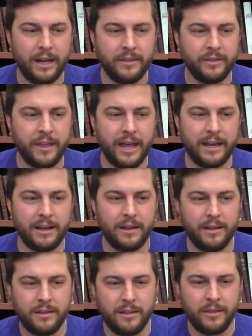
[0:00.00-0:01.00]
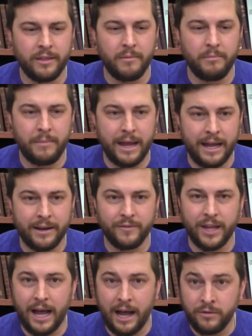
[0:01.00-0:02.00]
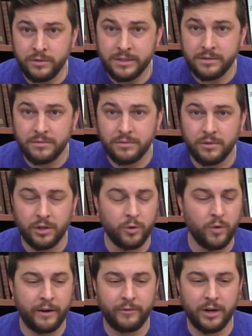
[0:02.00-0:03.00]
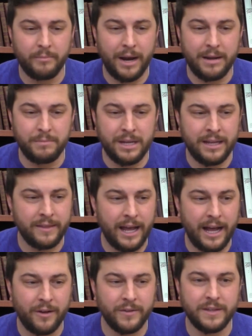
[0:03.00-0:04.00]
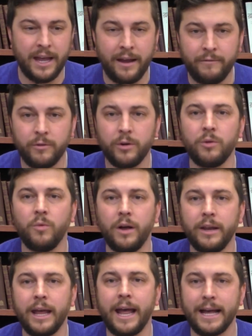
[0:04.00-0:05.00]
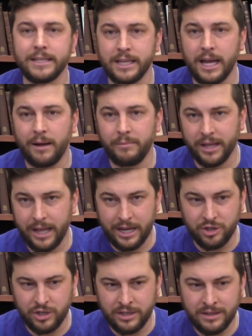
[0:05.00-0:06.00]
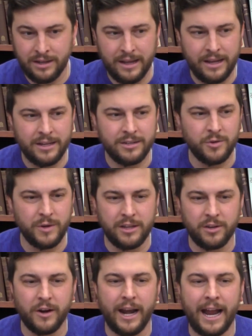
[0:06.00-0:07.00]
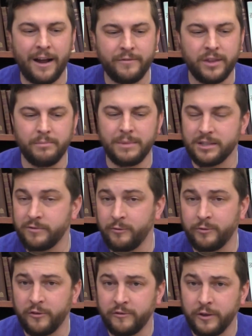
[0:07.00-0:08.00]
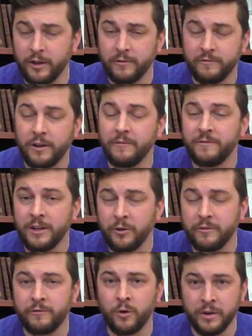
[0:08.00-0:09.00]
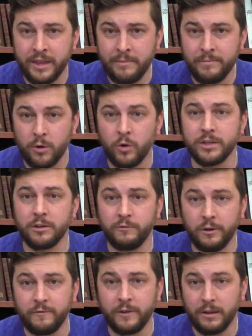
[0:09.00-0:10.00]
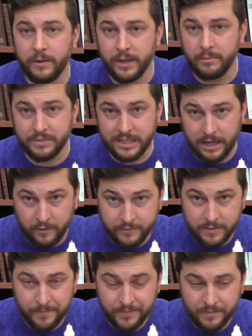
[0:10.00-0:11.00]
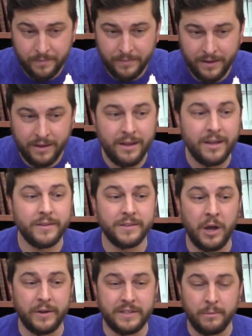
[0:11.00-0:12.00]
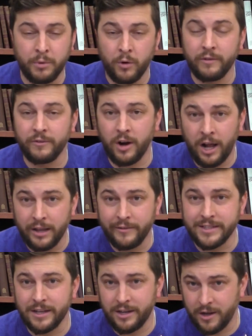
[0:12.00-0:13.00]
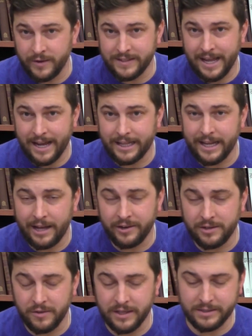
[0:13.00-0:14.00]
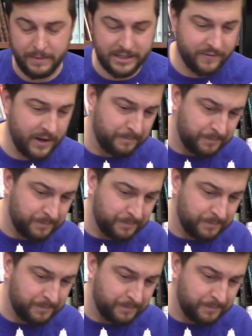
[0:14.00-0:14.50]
then the man of the house, or whoever it might be in the house, everyone has the obligation to either have the mitzvah fulfilled for them or to fulfill it themselves. So it's important for all of us to know exactly how to do this mitzvah.